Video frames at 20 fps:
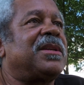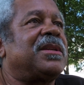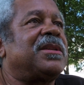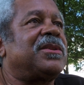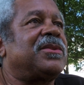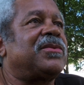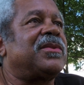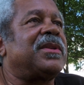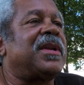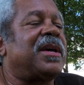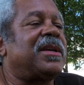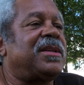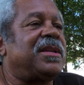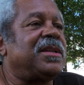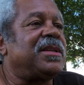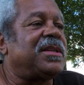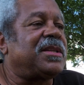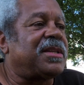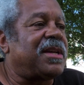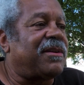This is
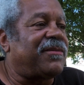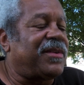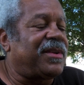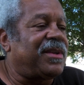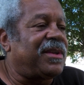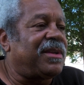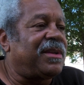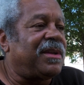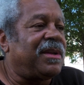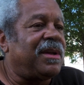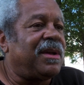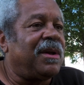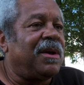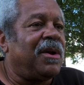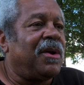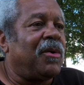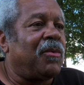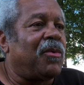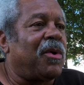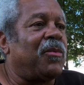1970.
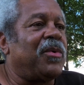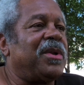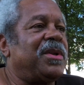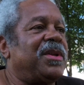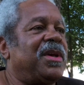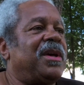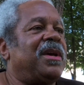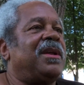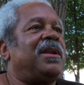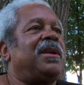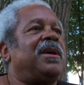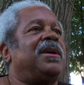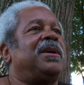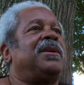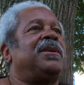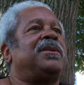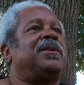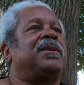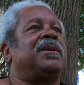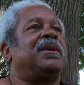What we did
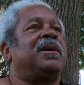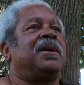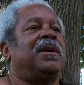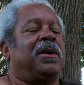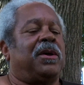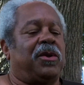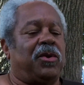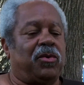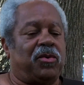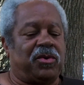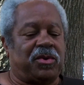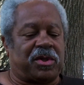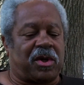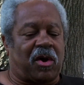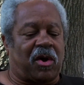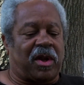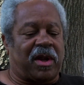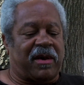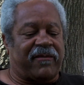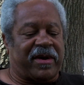is used
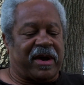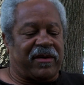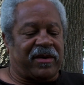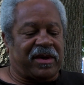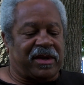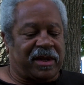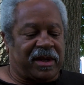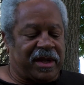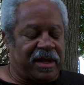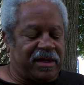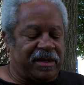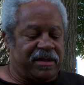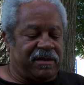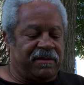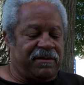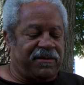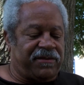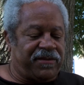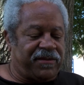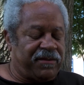all of our
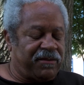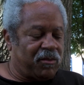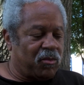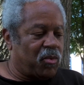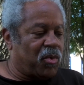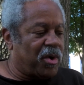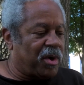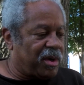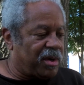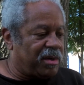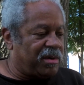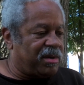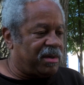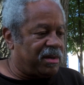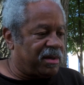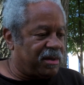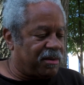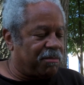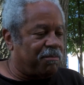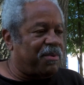collective work
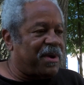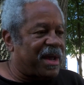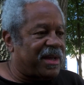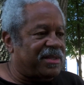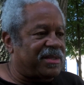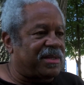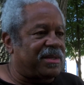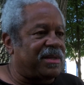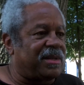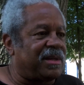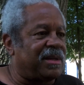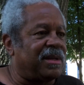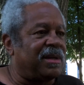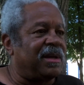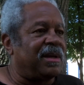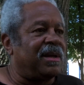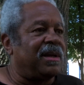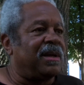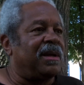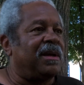capacity
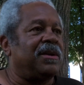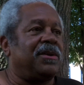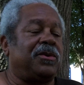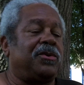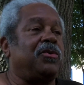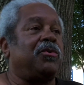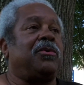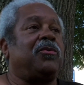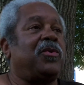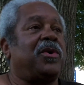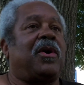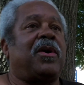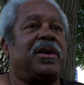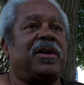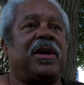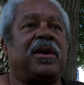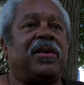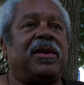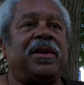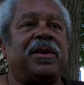to do what we
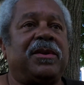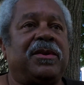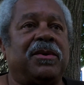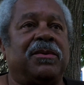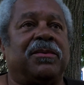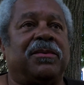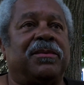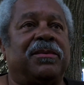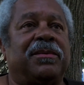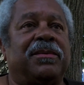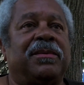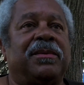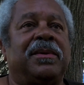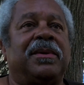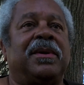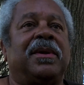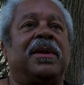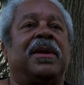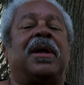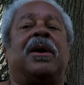ordinarily do.
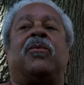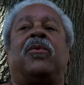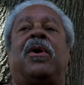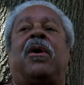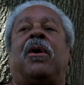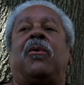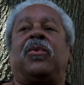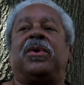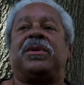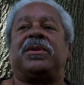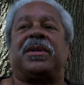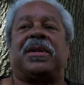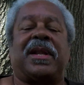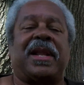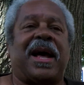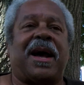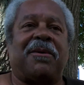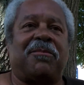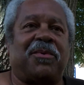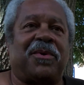Mm-hmm. Like we all went to the
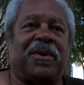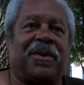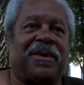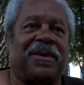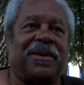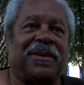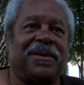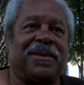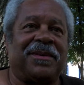library.